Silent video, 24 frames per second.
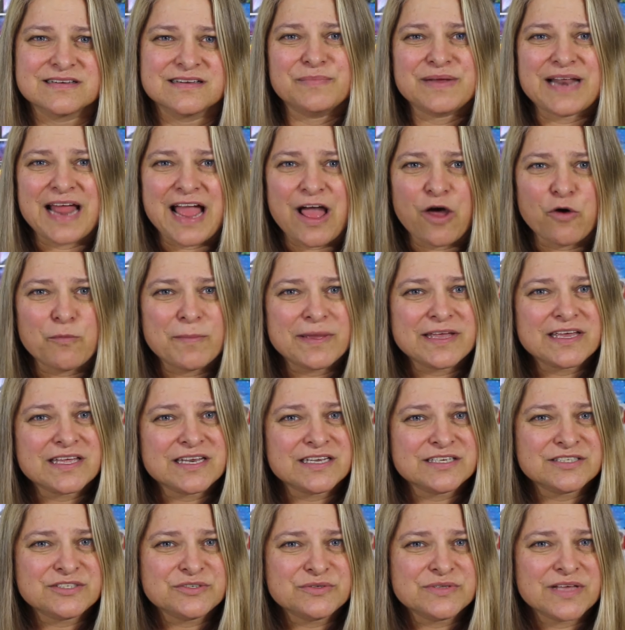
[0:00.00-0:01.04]
But how am I going
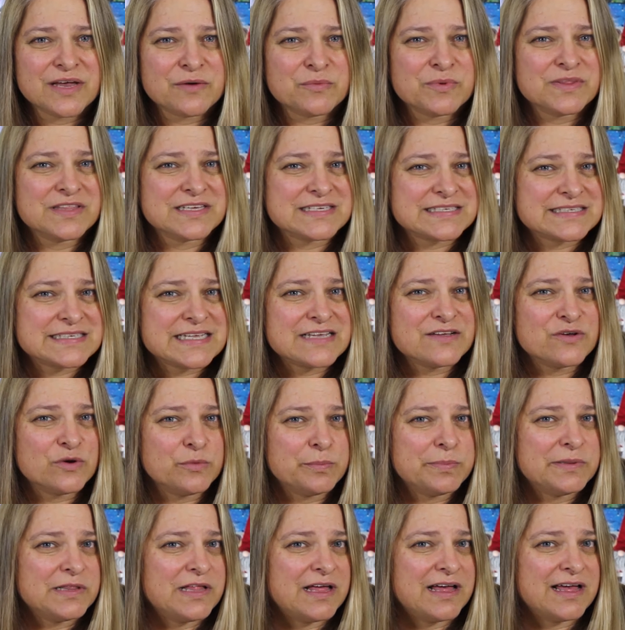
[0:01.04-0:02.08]
to do that with a single
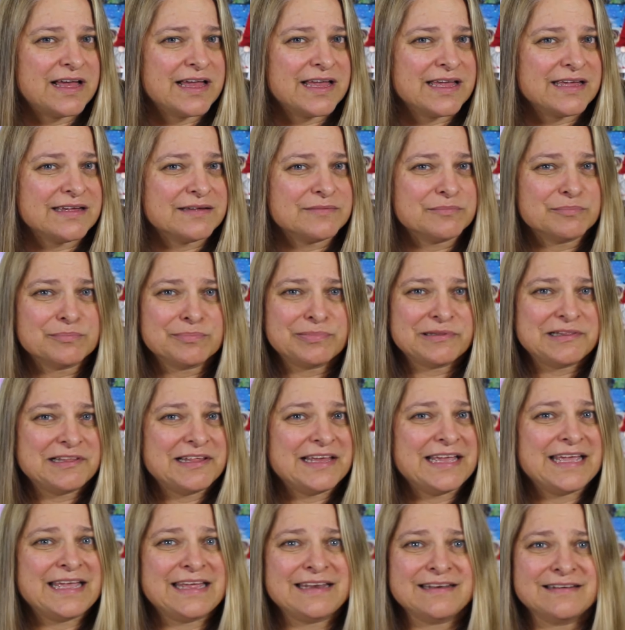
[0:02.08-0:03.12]
ply,
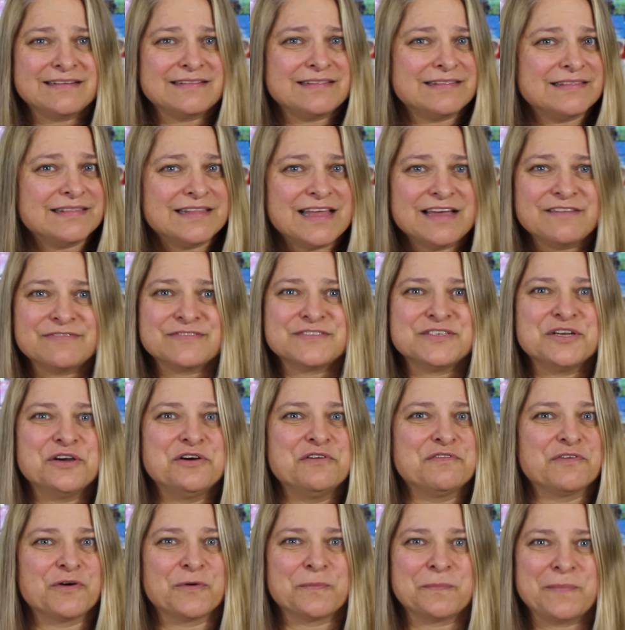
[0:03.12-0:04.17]
plain,
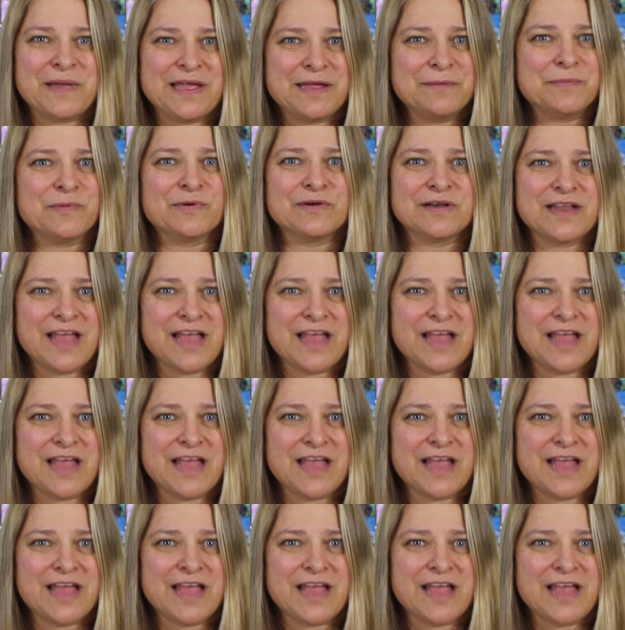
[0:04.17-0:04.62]
leftover paper